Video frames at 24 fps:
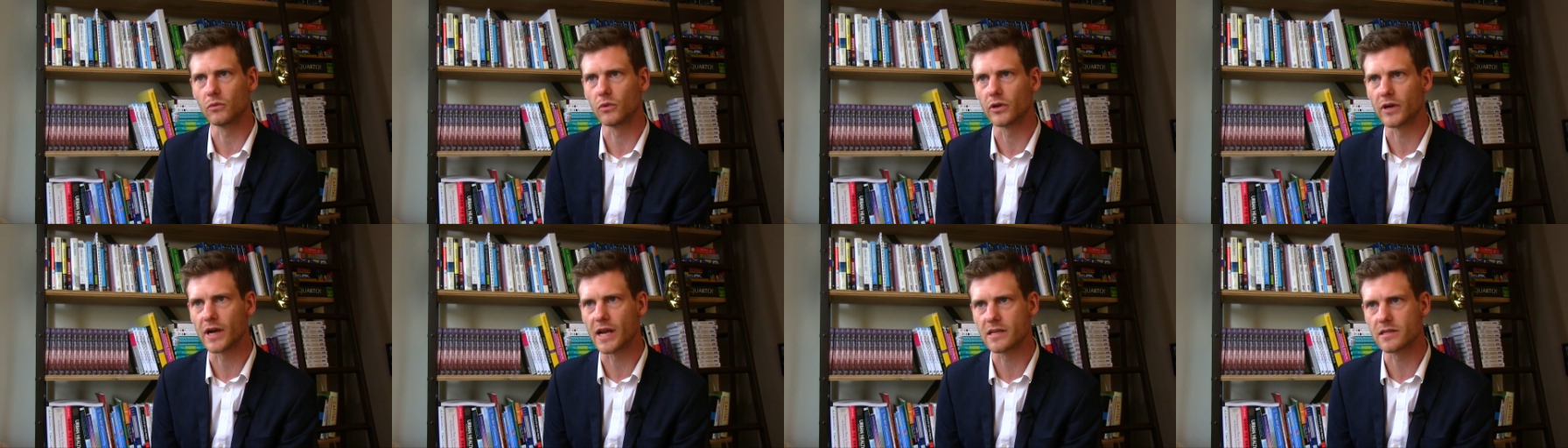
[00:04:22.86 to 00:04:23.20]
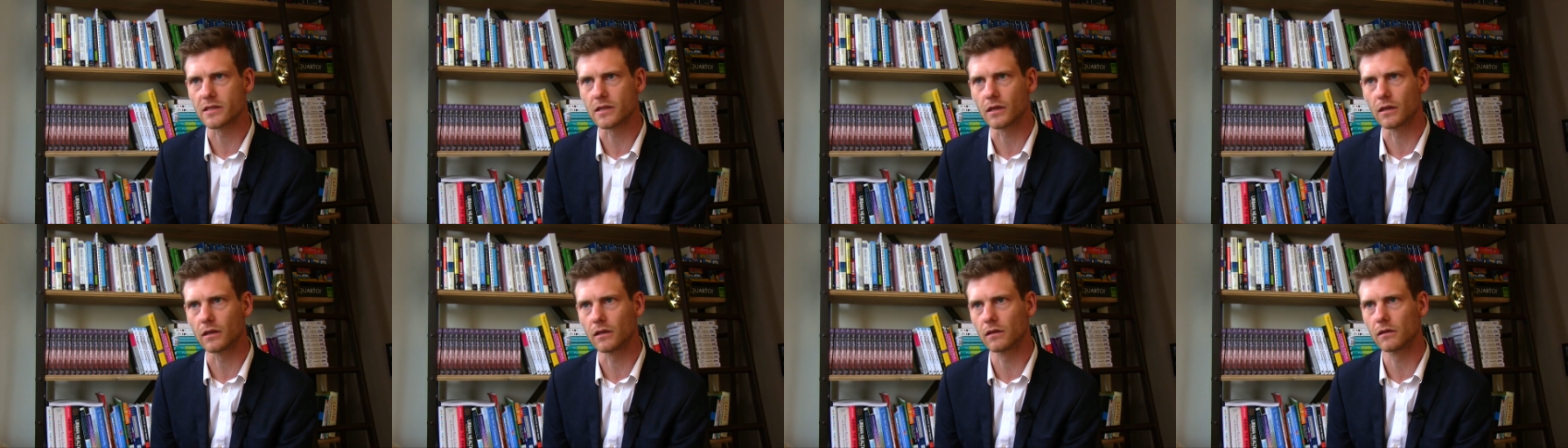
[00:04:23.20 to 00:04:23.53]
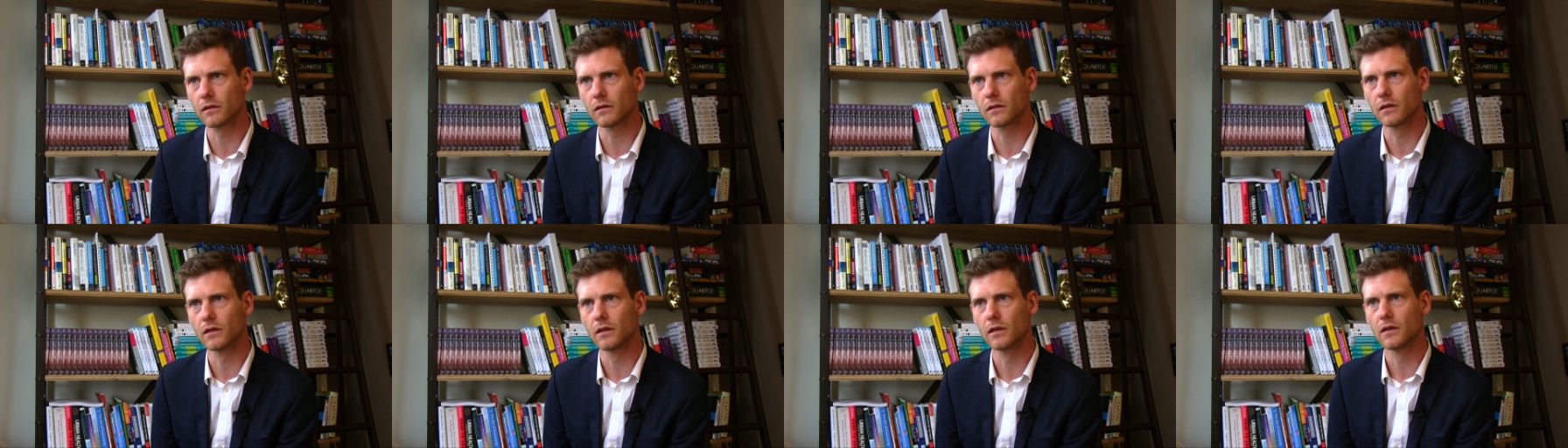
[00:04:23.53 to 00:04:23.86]
we're asking.
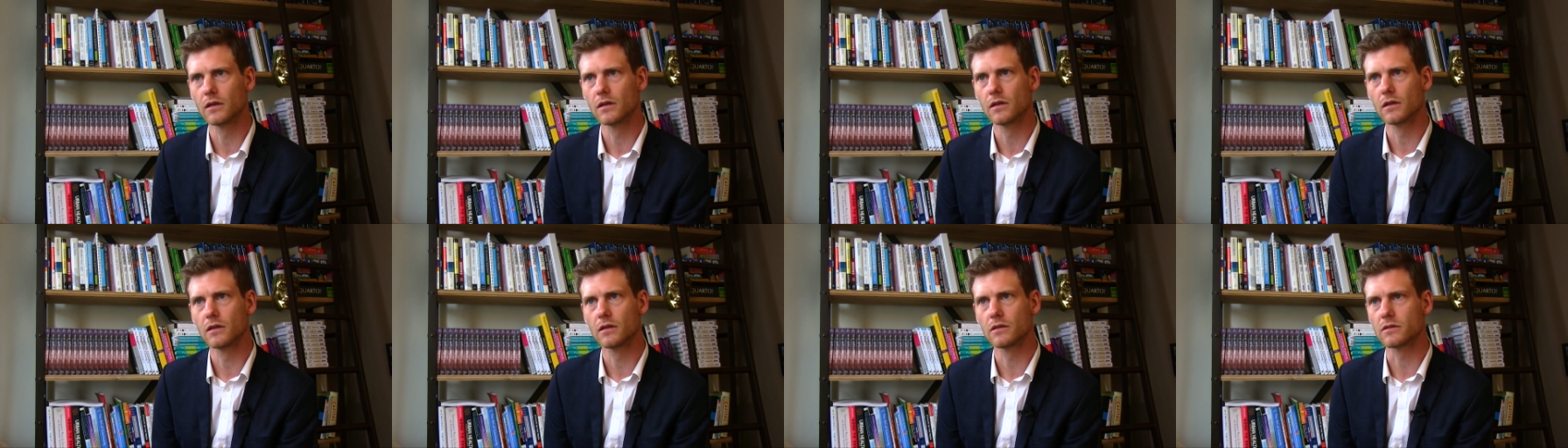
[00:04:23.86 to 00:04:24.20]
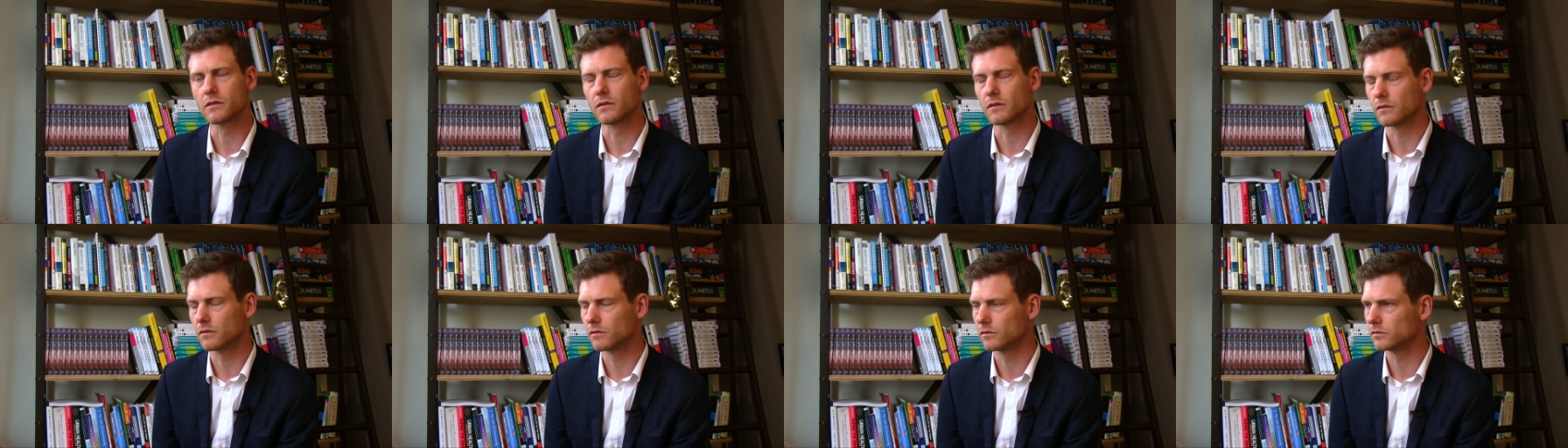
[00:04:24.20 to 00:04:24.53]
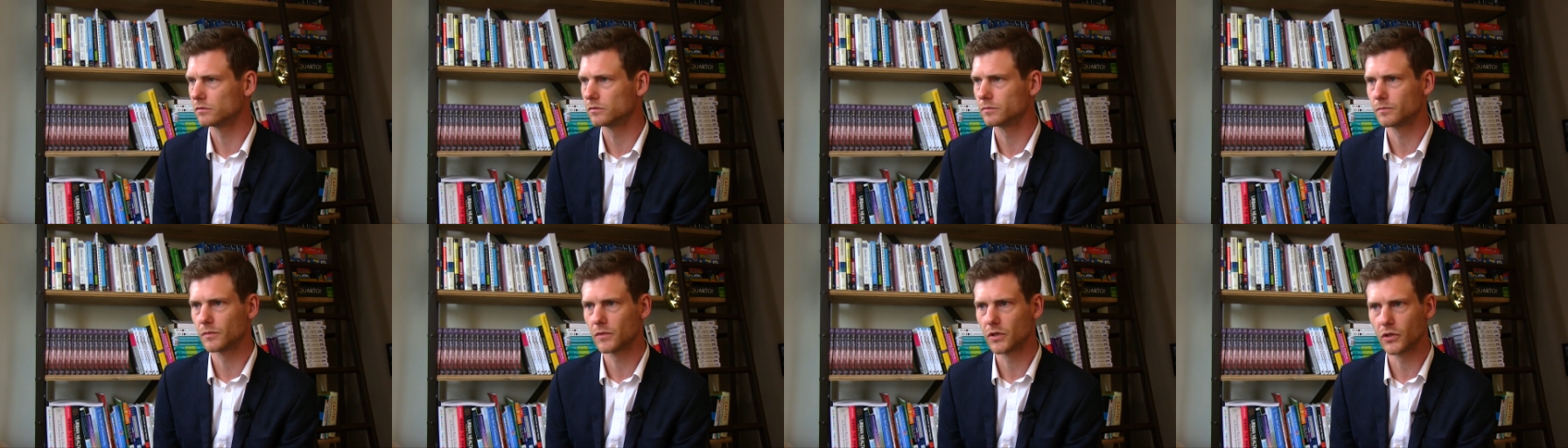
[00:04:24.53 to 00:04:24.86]
So
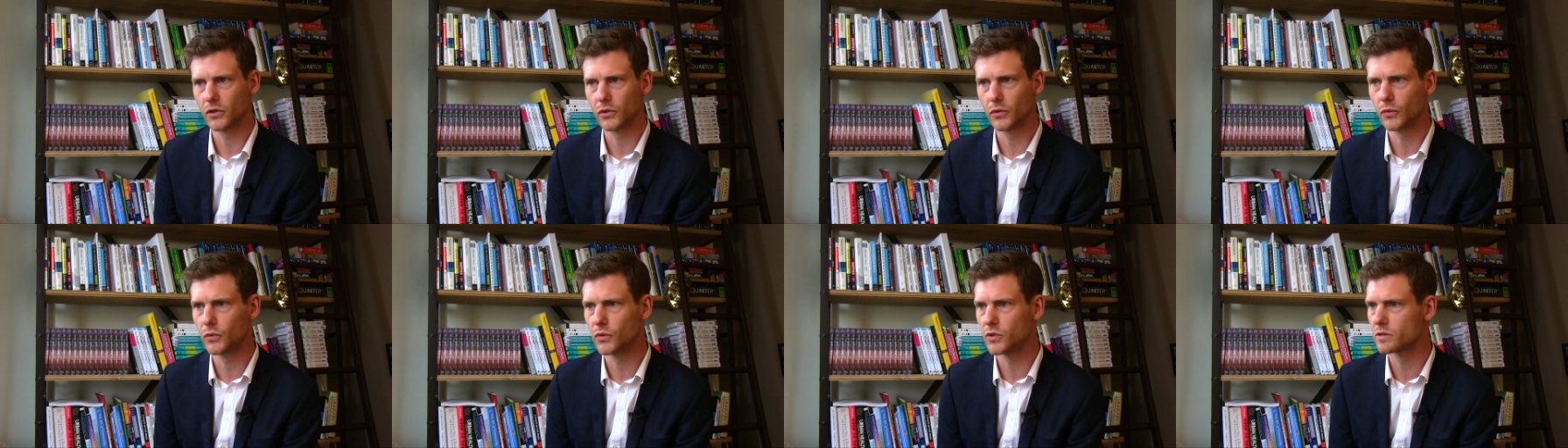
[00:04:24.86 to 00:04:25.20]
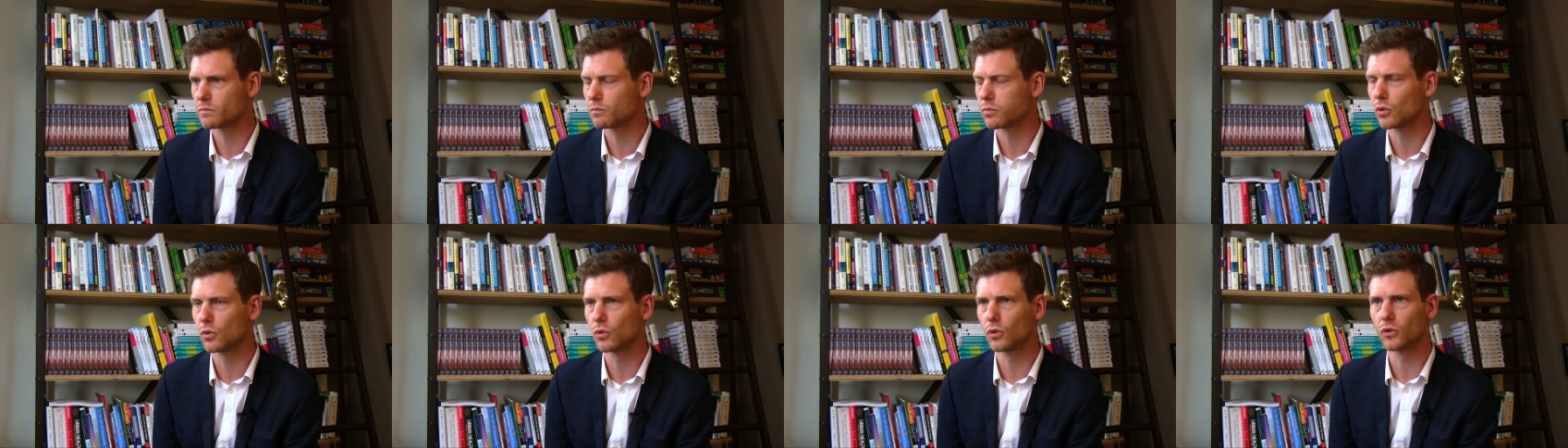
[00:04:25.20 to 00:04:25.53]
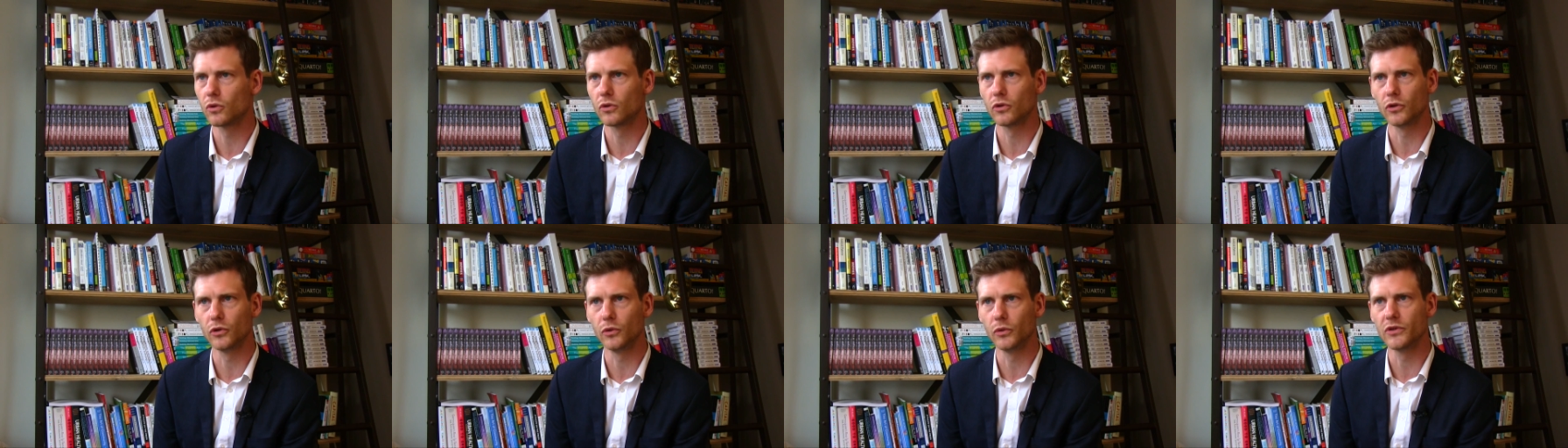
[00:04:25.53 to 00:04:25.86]
who is
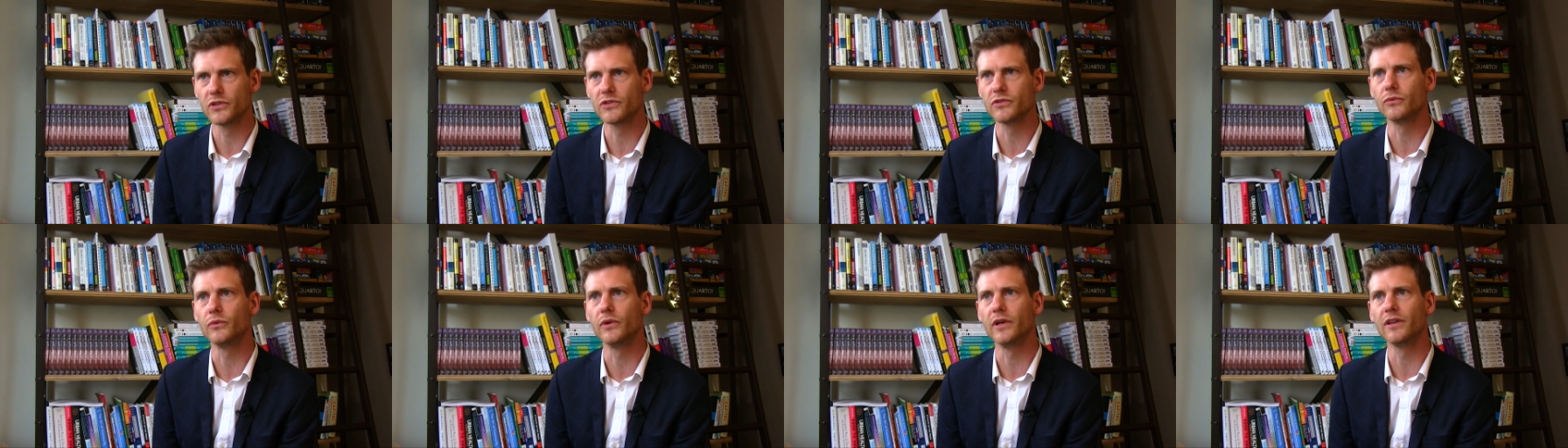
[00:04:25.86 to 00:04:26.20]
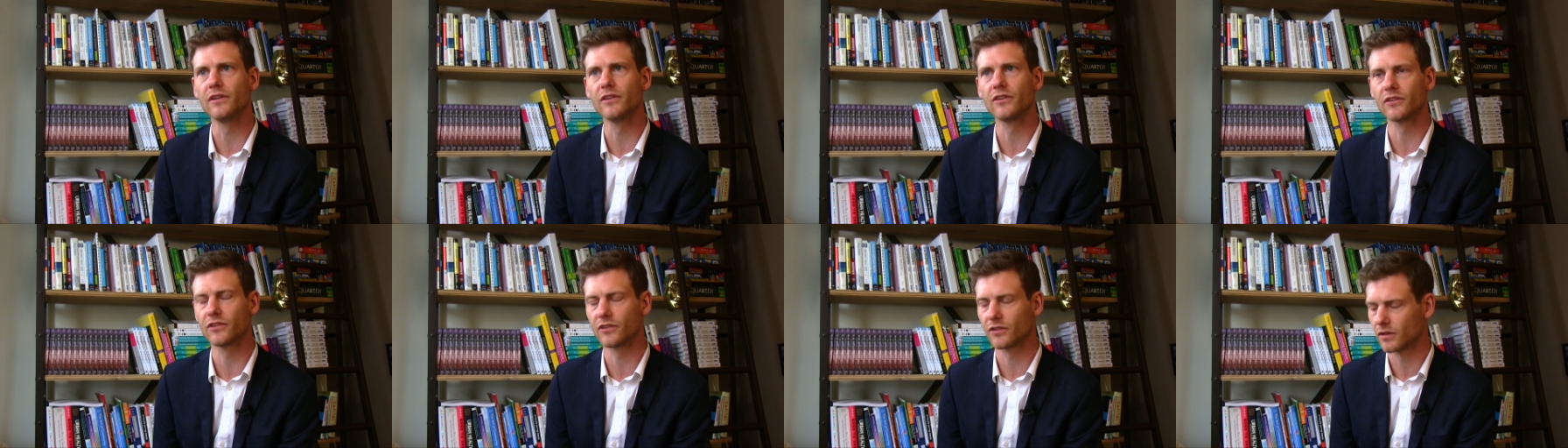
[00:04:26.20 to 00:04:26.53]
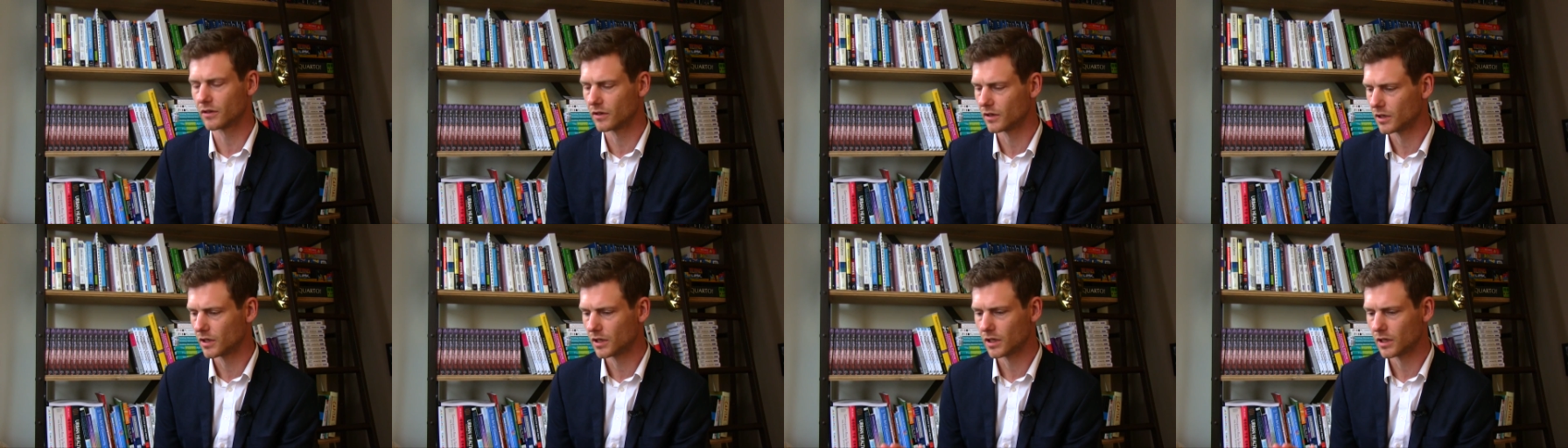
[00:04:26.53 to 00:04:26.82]
poor, who is rich,